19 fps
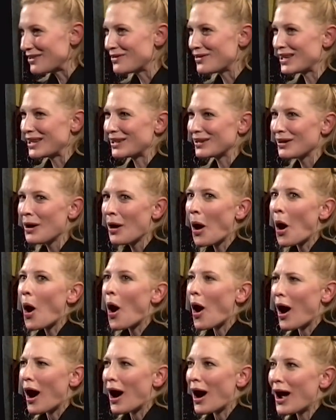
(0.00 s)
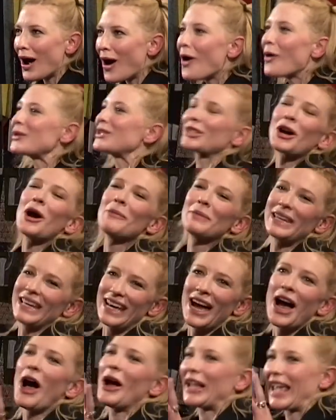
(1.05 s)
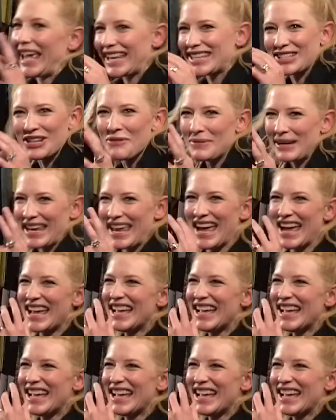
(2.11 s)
and you think, oh, it's a comedy. Okay, it's a comedy.